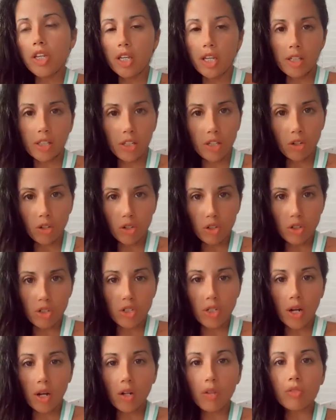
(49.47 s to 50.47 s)
healing
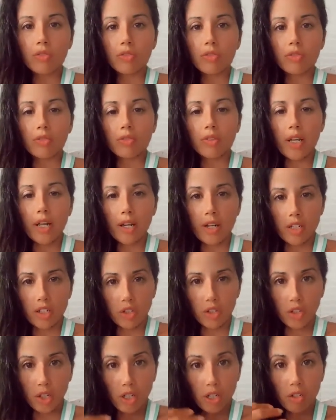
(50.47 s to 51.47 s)
herself and
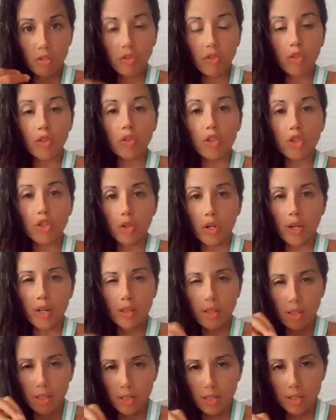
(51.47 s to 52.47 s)
is looking for the
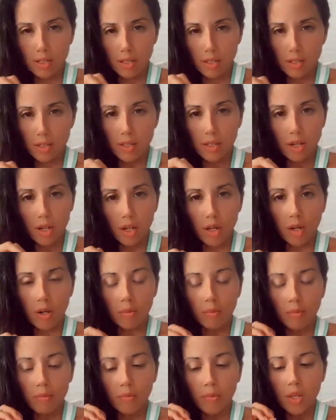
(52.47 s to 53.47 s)
strength, this is
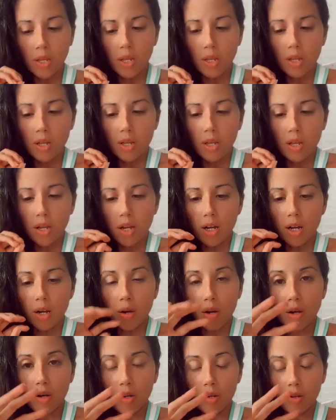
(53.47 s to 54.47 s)

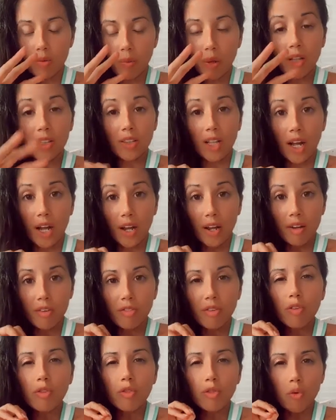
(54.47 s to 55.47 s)

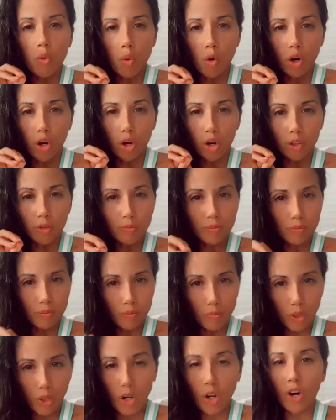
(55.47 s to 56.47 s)
alive for
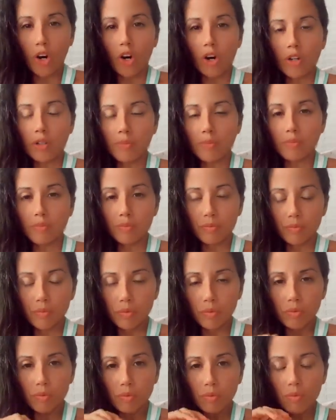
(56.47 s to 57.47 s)
her,
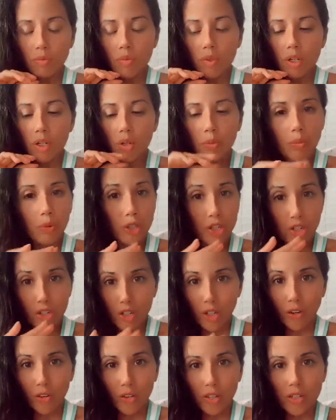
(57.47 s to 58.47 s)

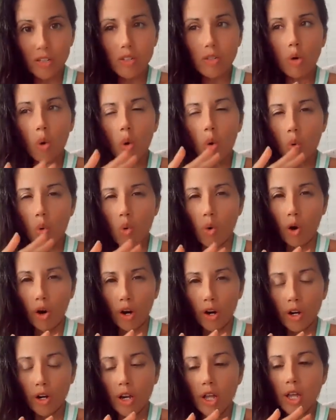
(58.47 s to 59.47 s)
please share this.
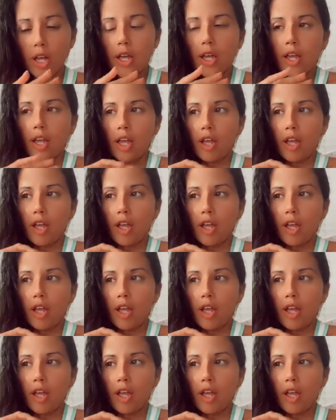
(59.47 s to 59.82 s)
Or